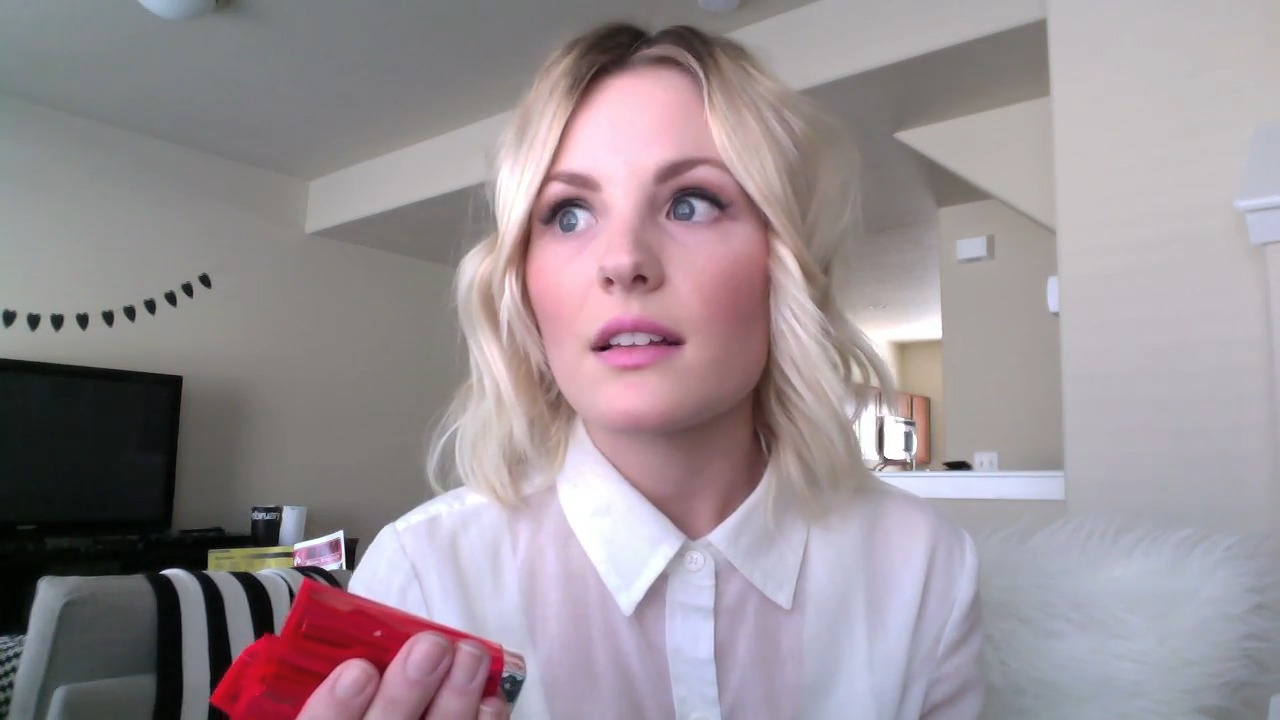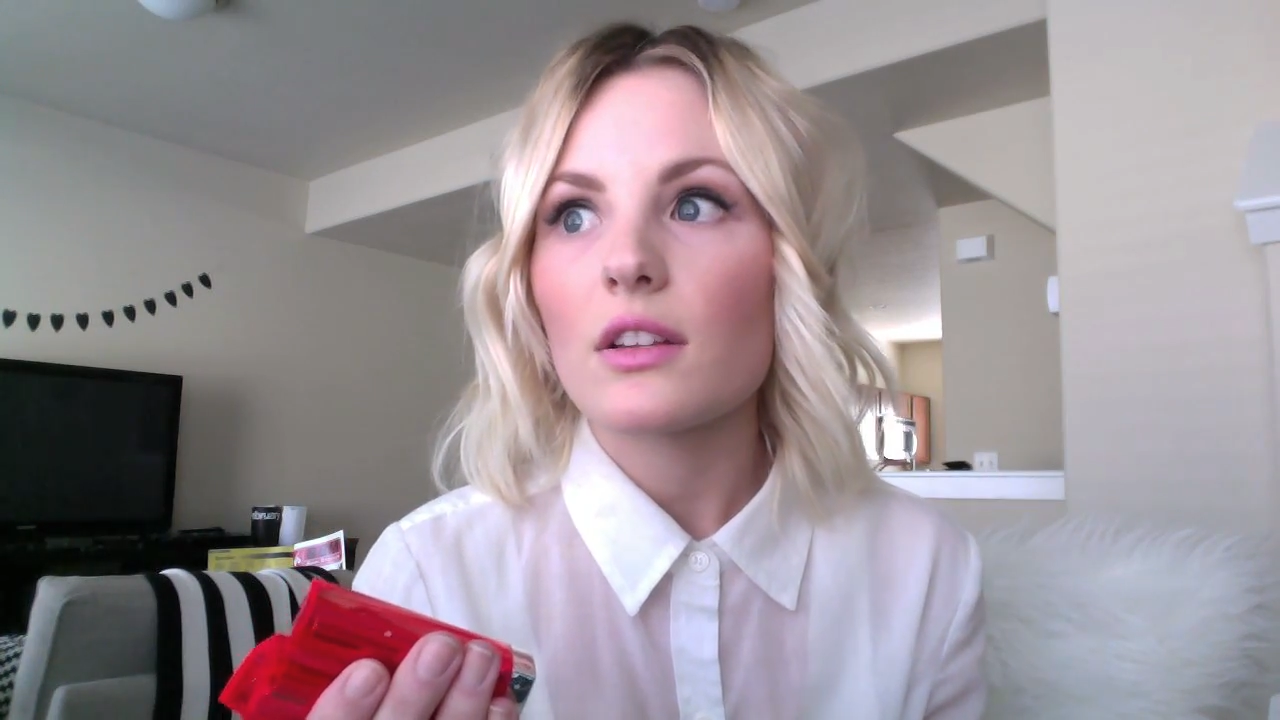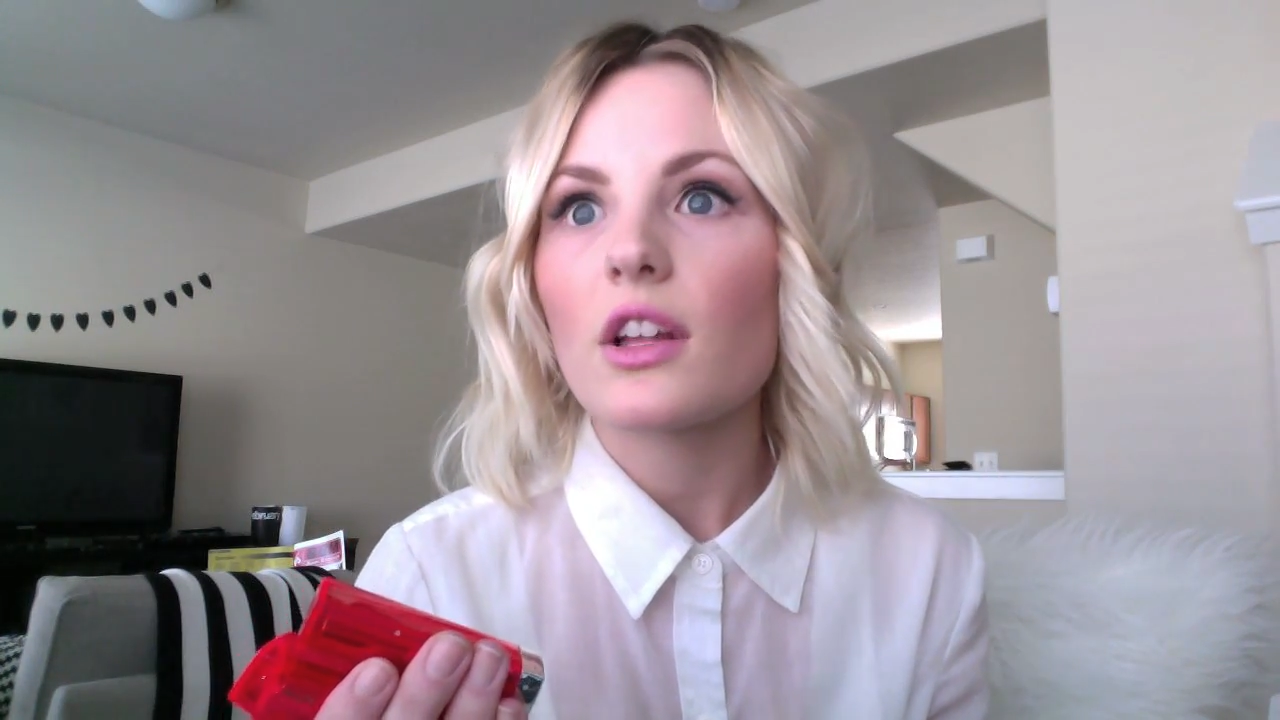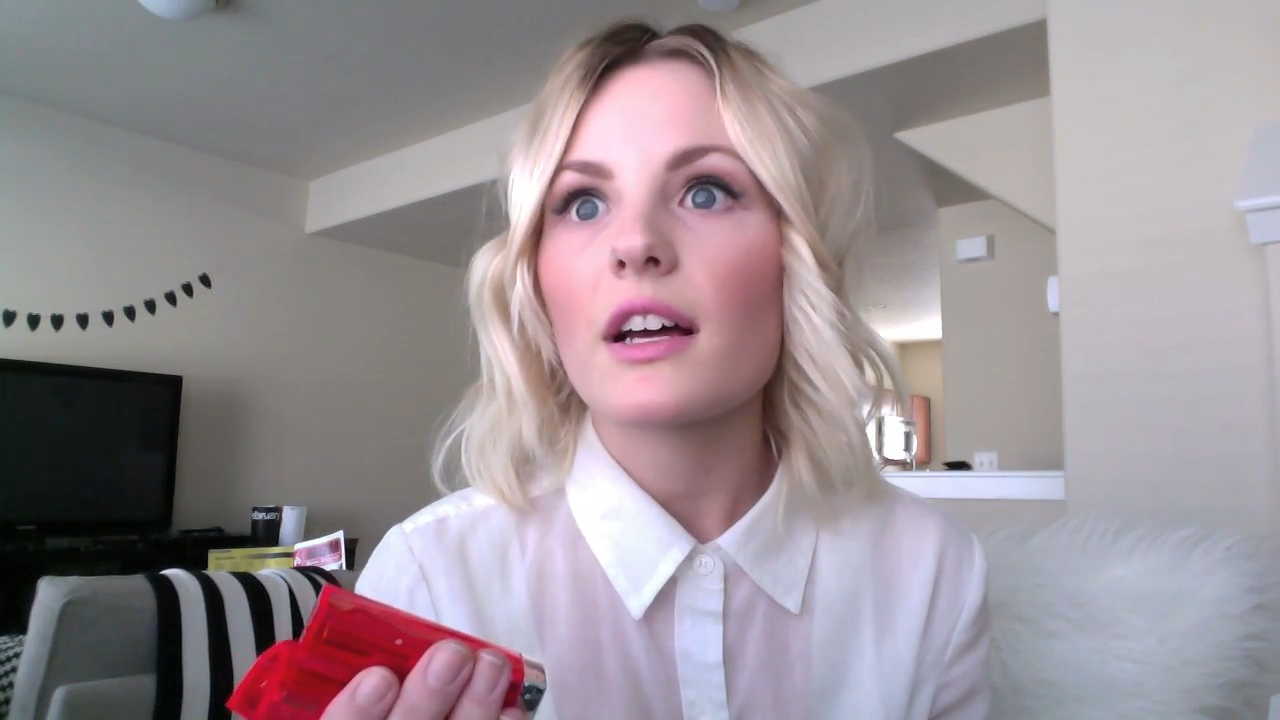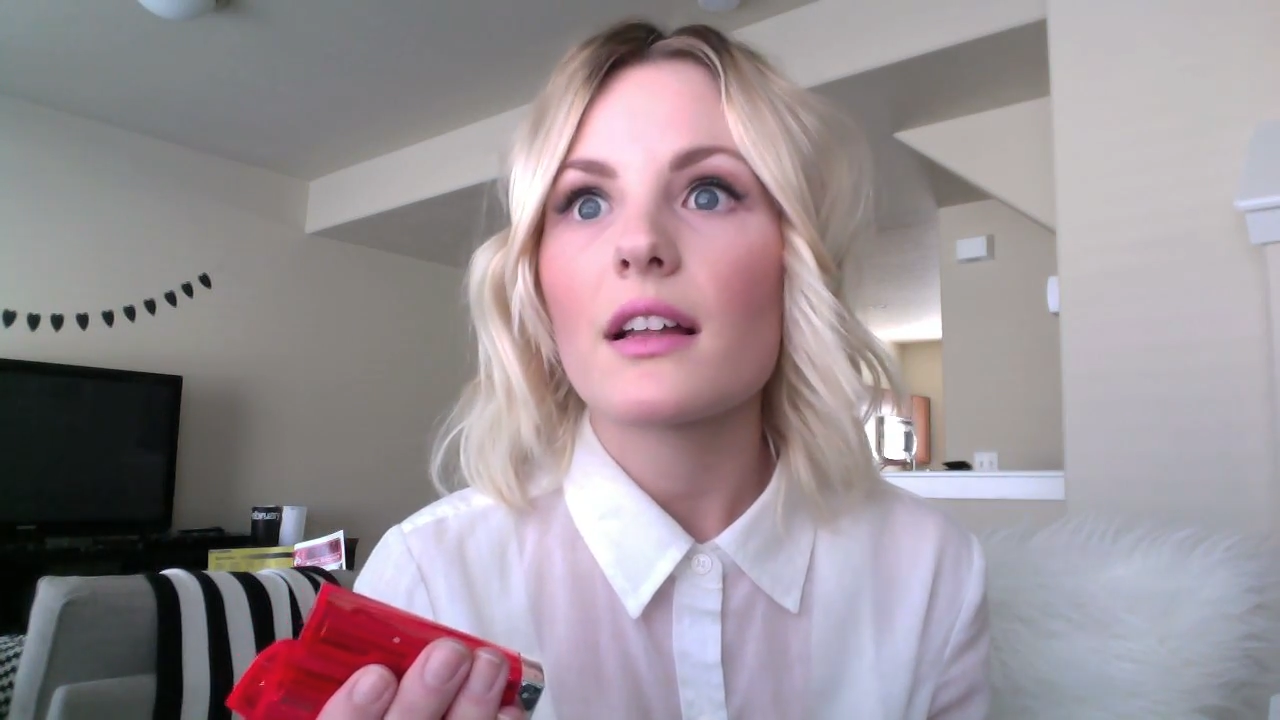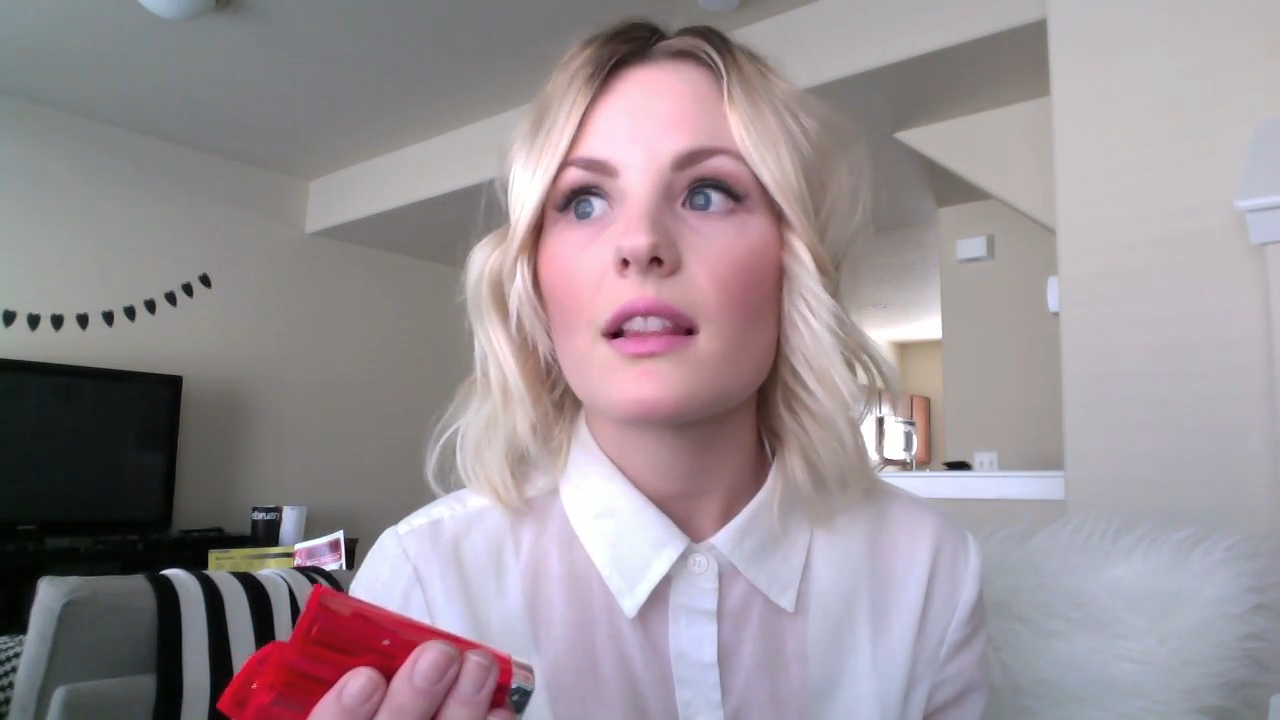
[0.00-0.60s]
look